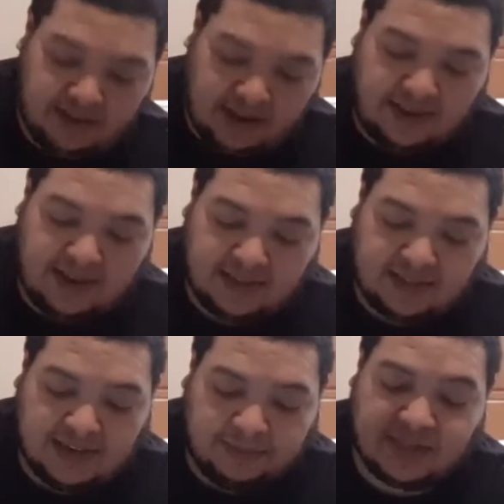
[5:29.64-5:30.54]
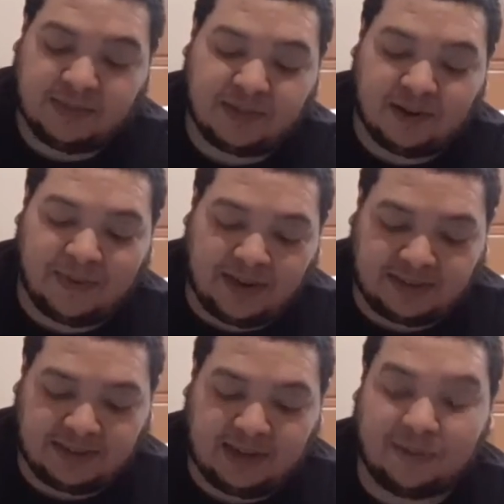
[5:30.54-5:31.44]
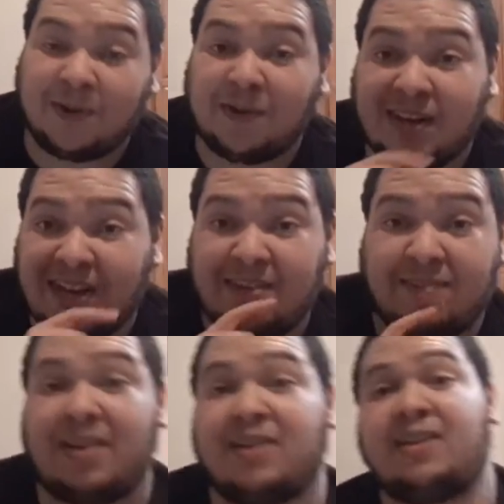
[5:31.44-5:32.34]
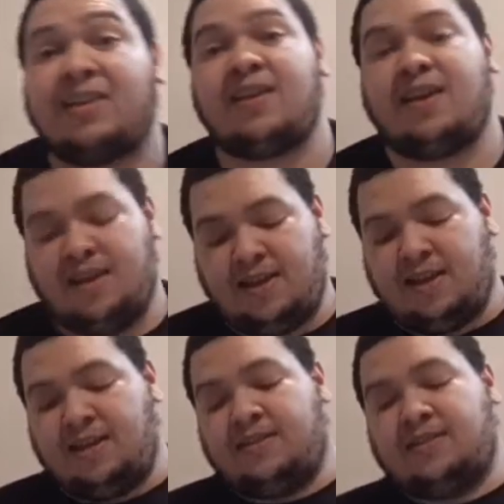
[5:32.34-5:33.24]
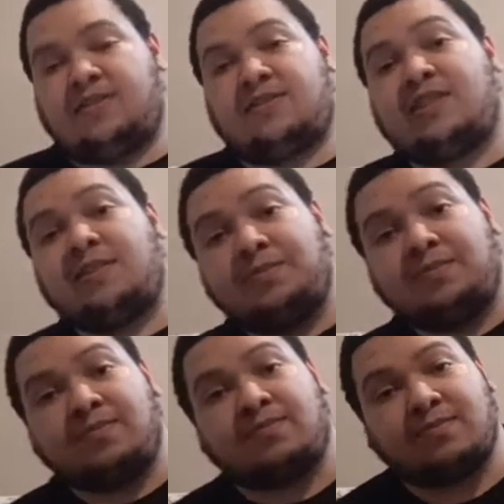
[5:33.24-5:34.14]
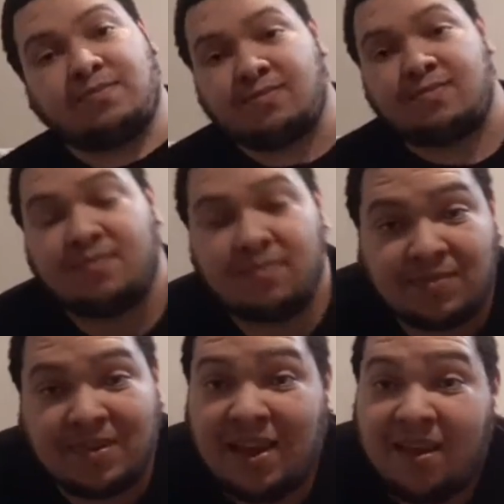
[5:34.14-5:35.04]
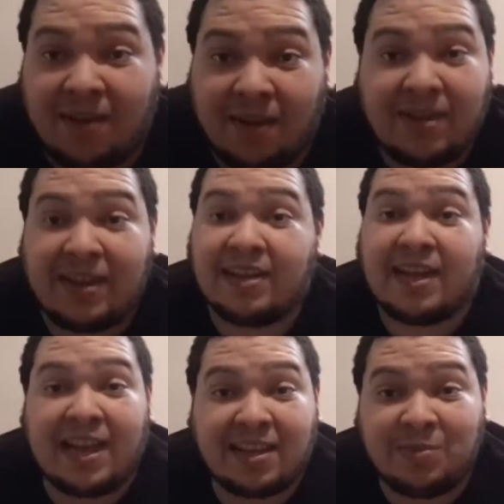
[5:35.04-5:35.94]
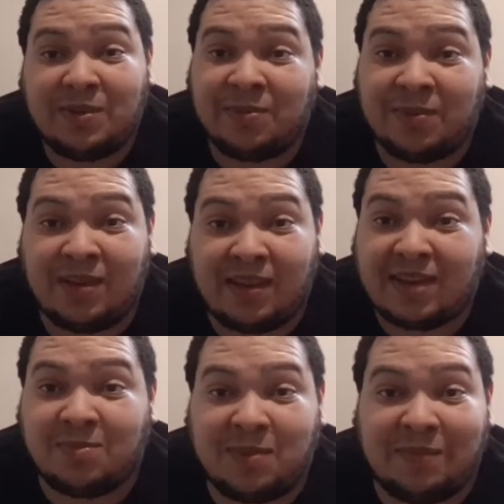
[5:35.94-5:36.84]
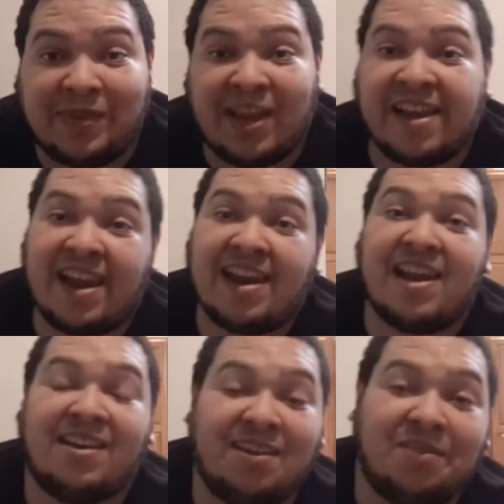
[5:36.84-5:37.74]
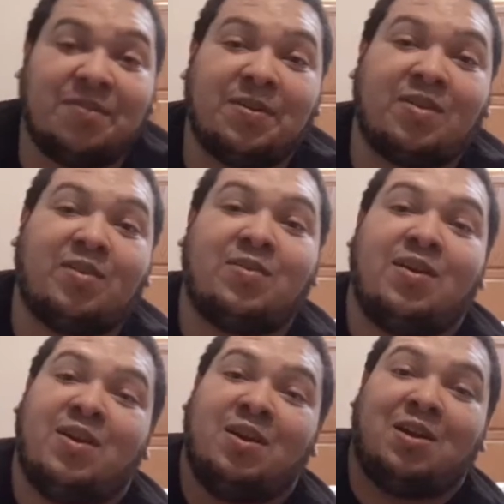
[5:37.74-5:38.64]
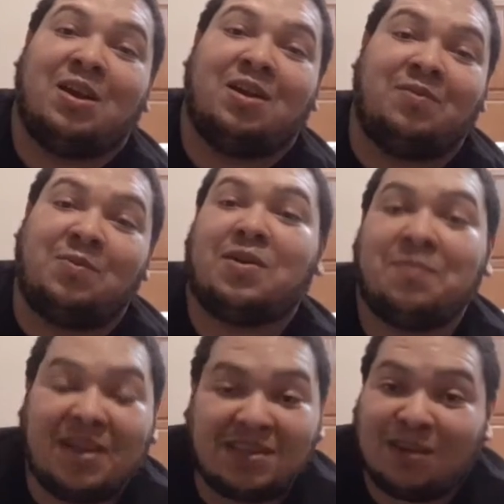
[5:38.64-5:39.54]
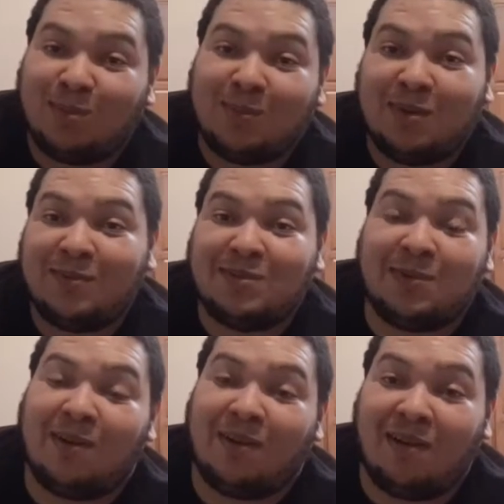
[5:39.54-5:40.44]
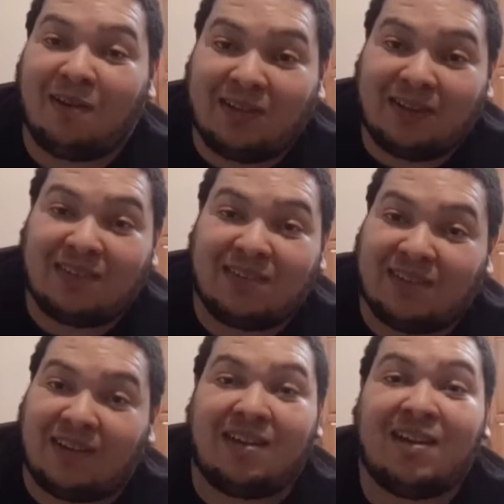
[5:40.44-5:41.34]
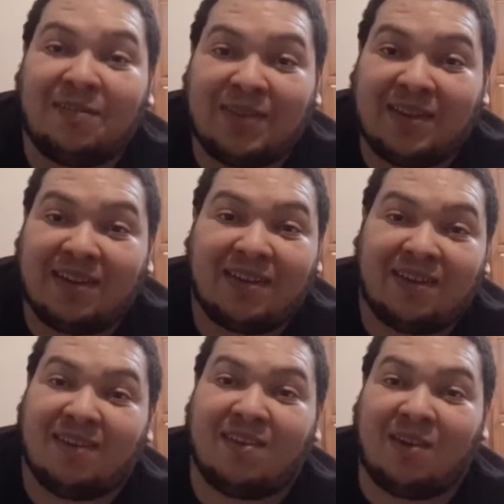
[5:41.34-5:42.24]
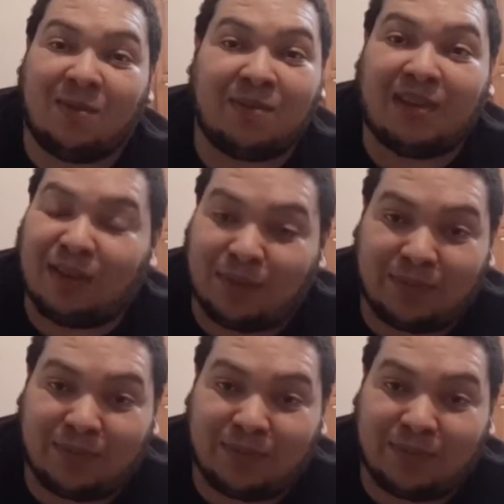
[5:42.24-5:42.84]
I think that's his name, Jim Jarmusch. He wrote it and directed it. Jim, go ahead and cast me for the next movie. I got an idea for you. If you want to make terrible movies, we're going to call it The Living Don't Live.